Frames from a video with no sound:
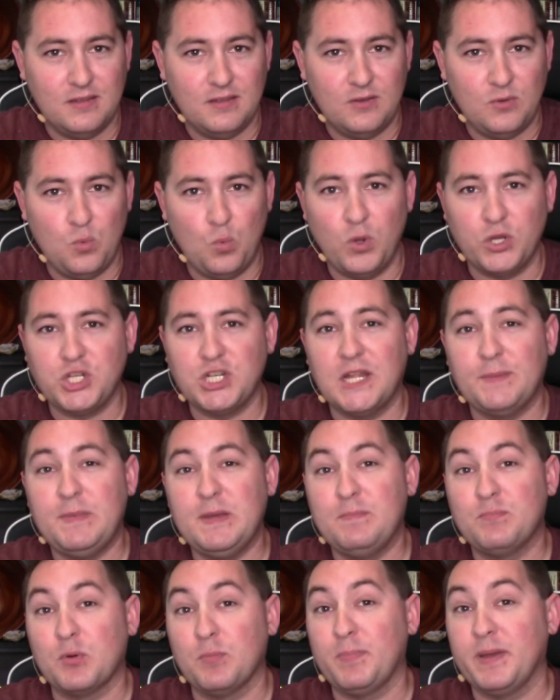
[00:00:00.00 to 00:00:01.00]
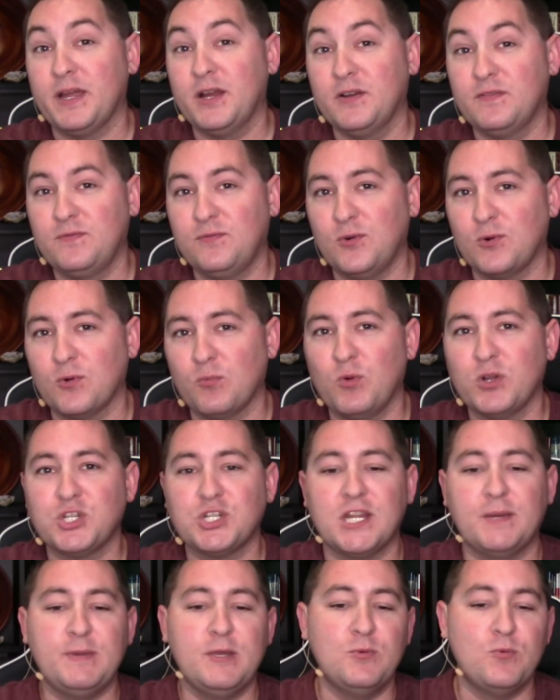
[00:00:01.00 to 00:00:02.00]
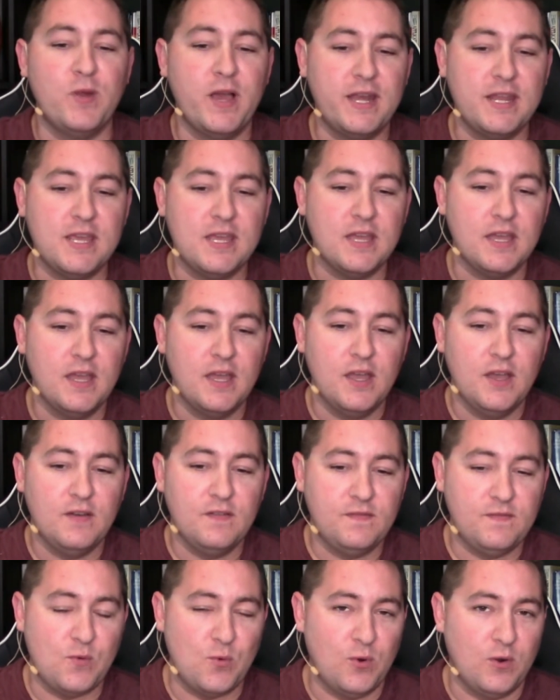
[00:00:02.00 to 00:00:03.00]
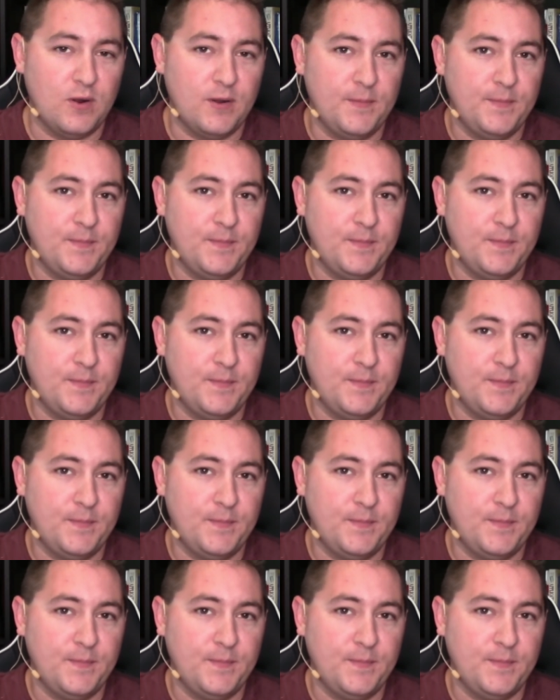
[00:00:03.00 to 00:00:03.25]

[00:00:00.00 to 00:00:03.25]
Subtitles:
What should I be prepared for? What should I be ready for?